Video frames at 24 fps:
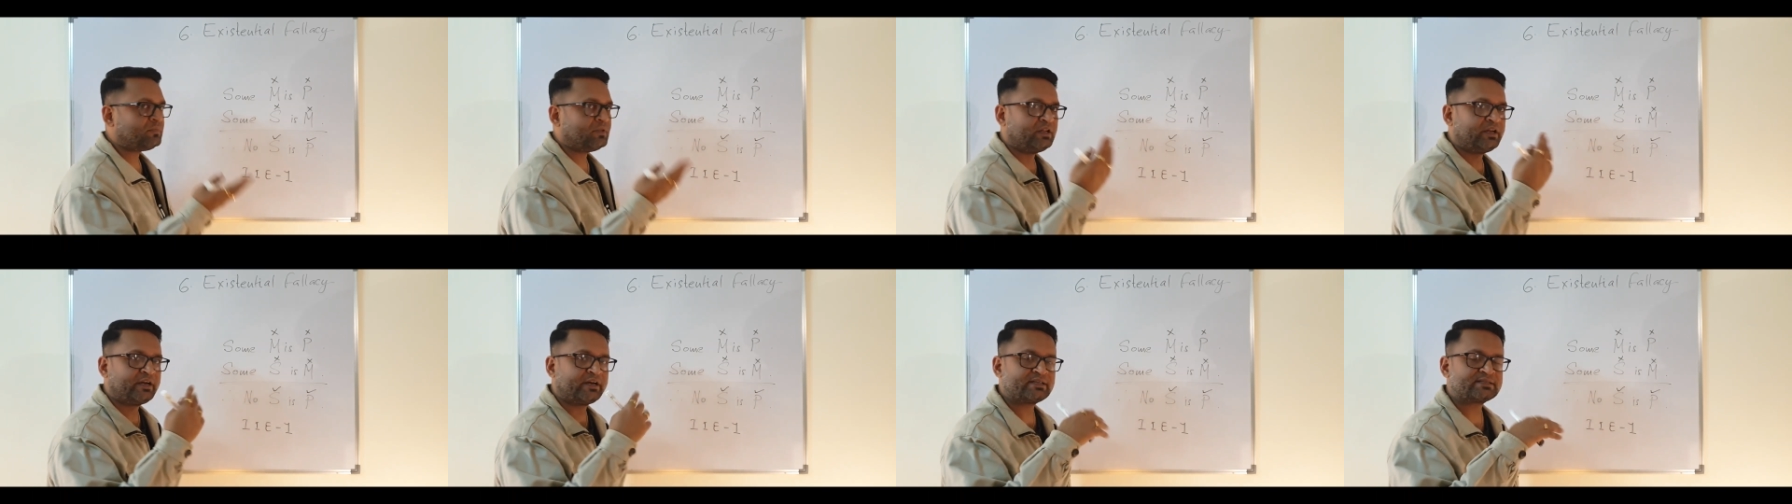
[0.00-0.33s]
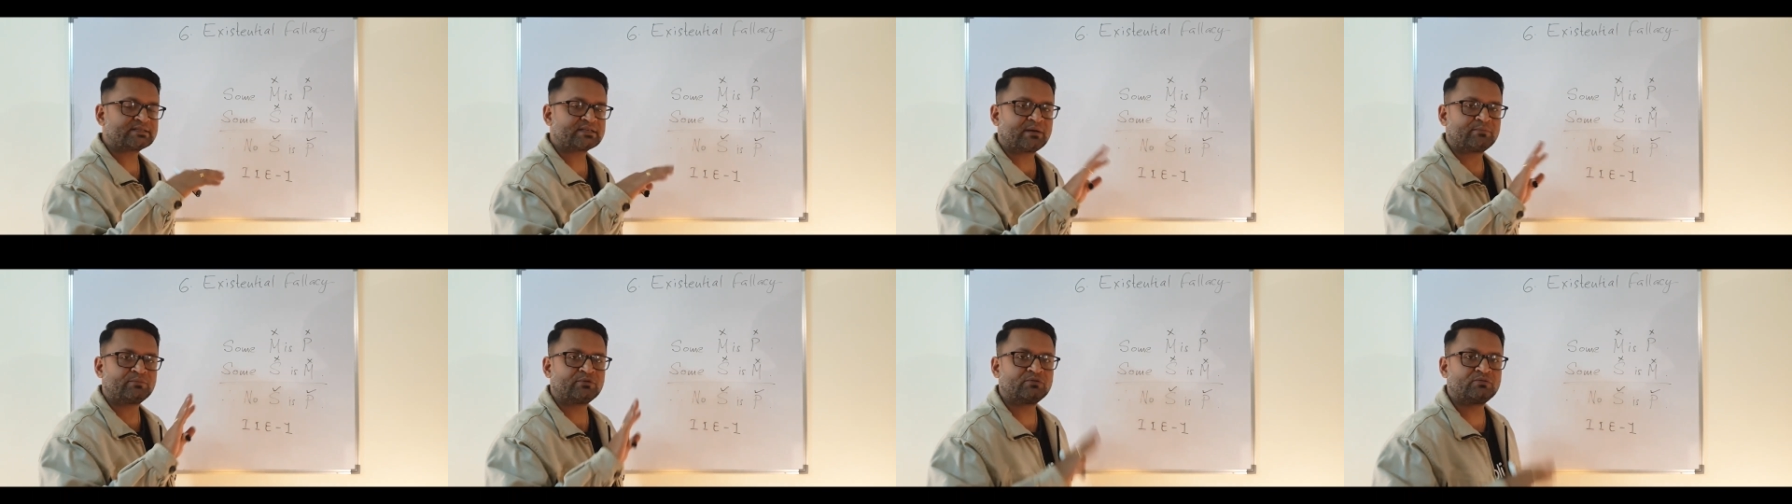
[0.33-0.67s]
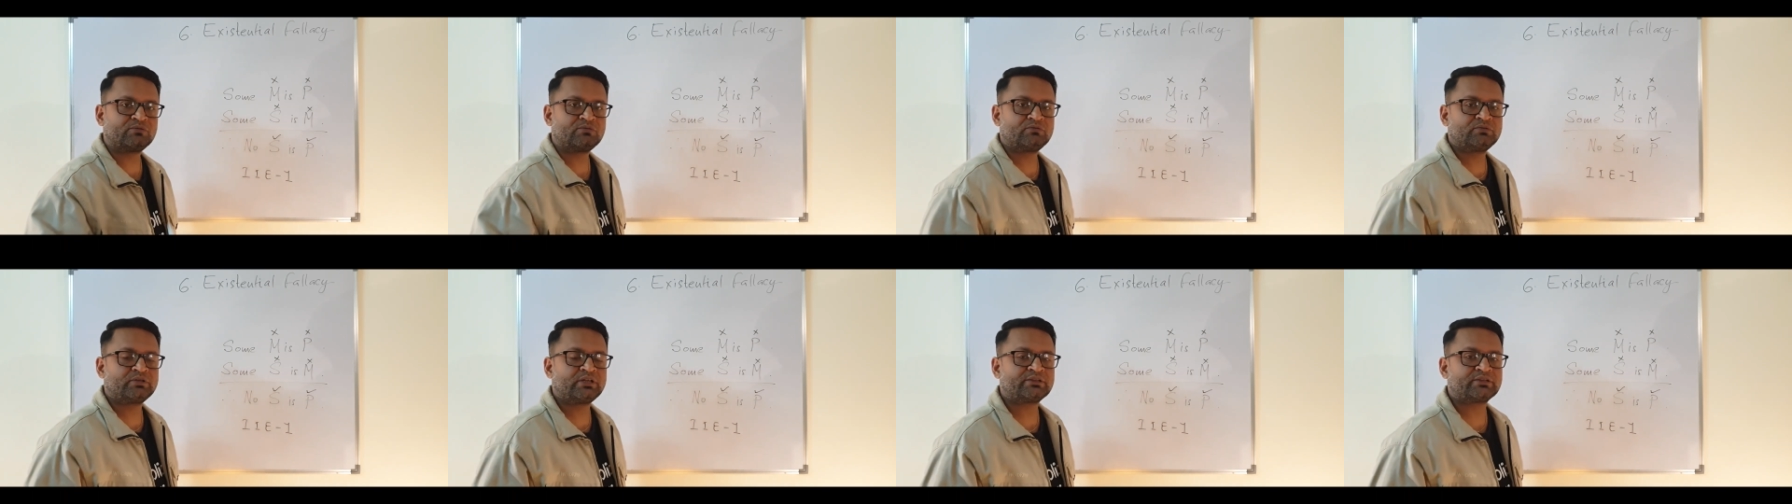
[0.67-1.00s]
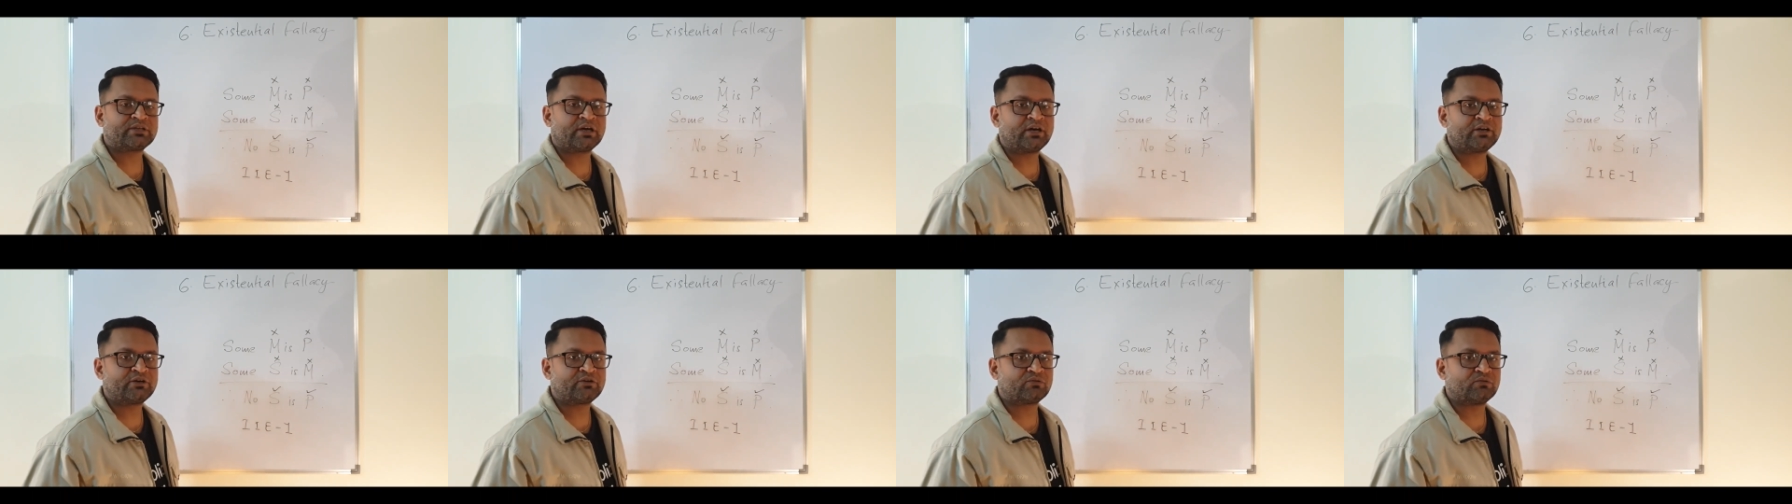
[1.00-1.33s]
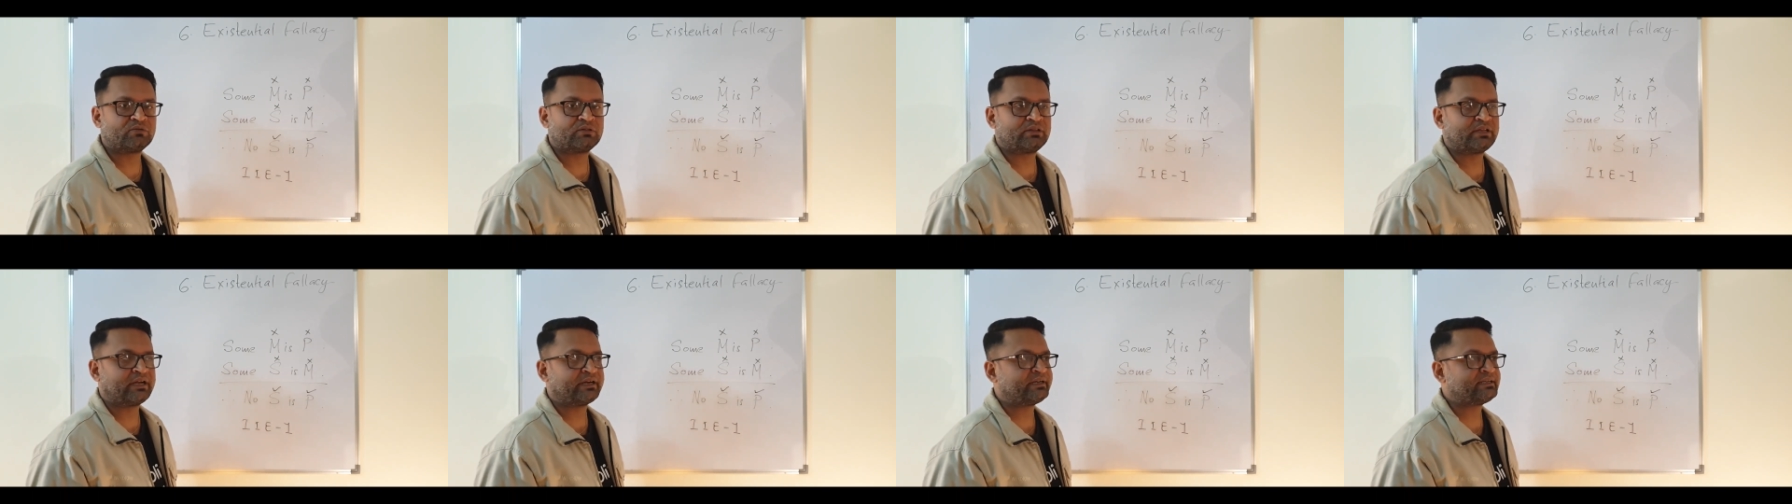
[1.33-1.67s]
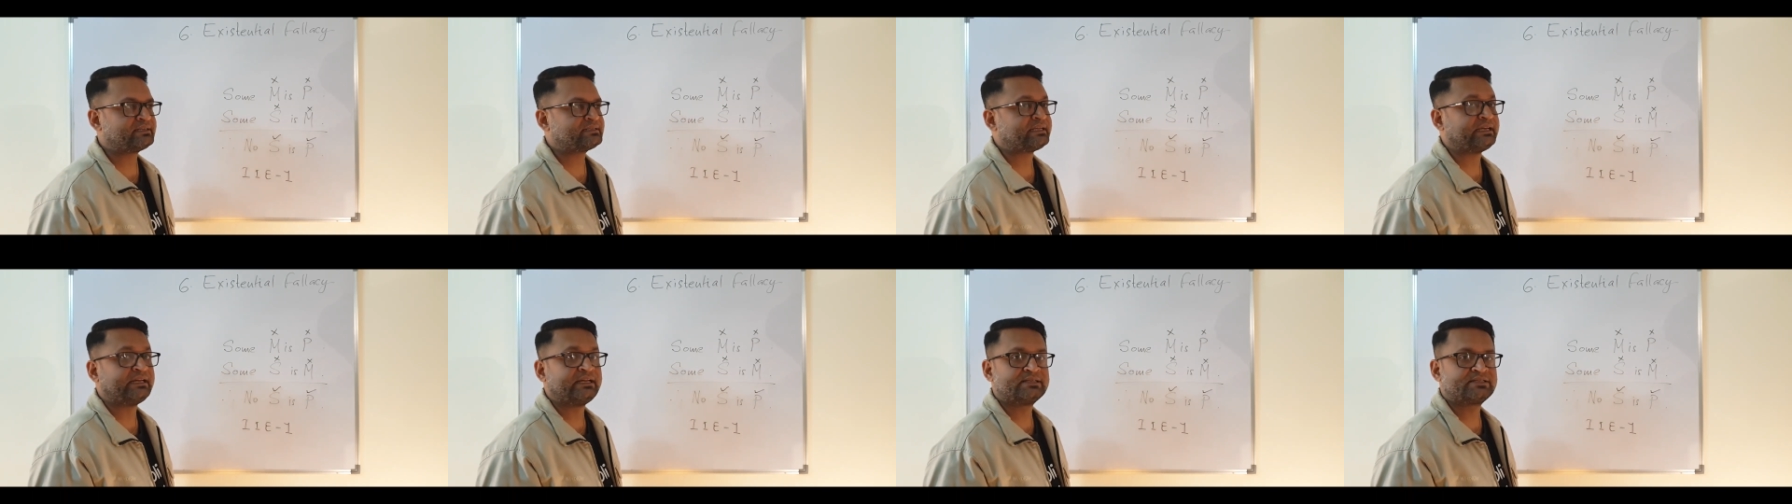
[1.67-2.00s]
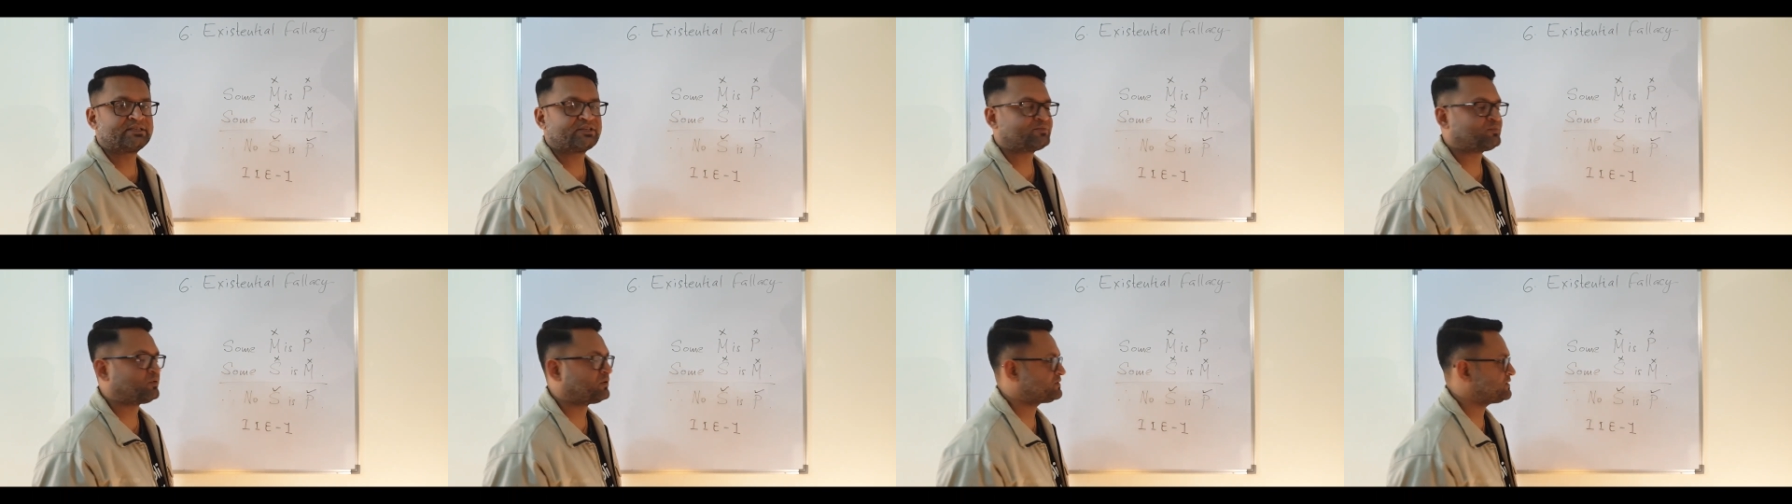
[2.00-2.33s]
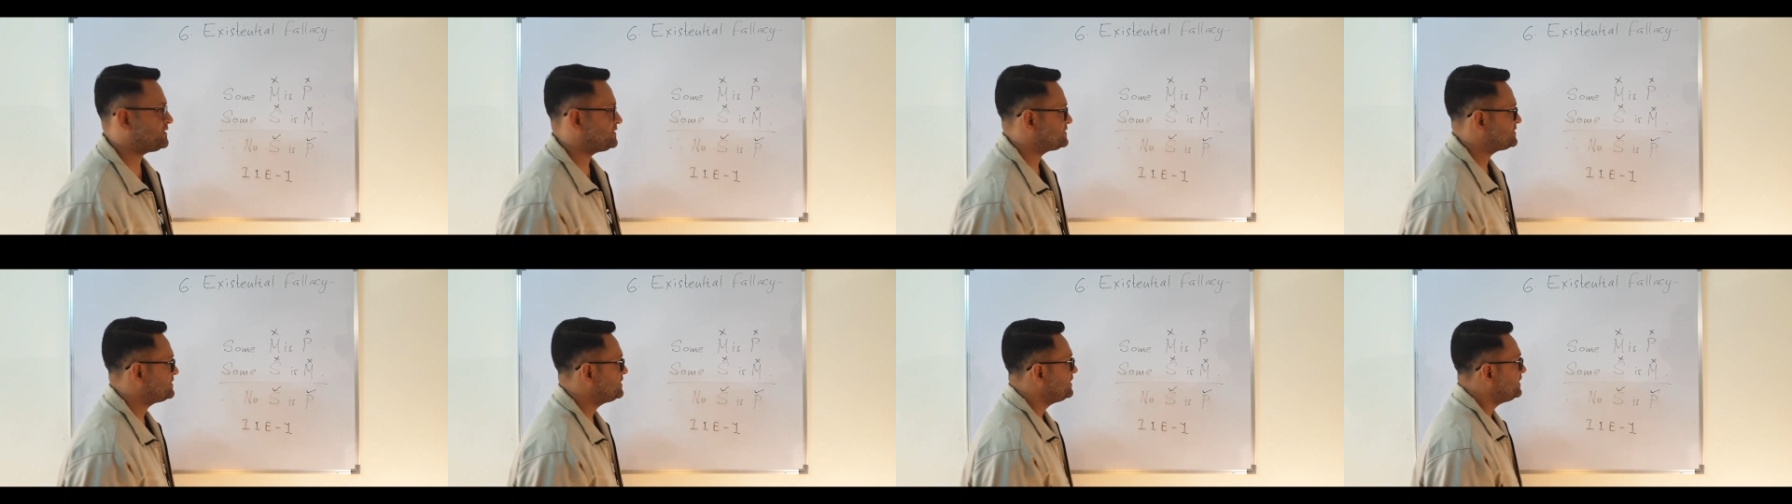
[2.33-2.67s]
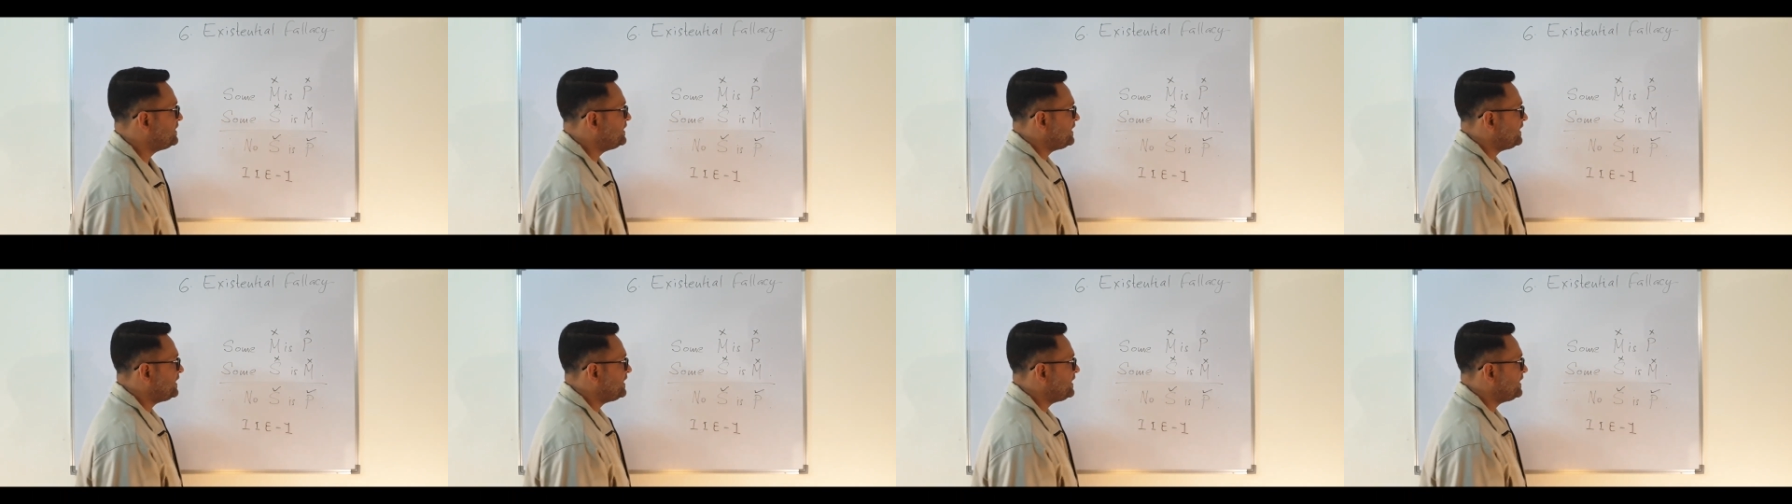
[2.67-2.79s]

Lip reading: let us come to the third rule, that is illicit process.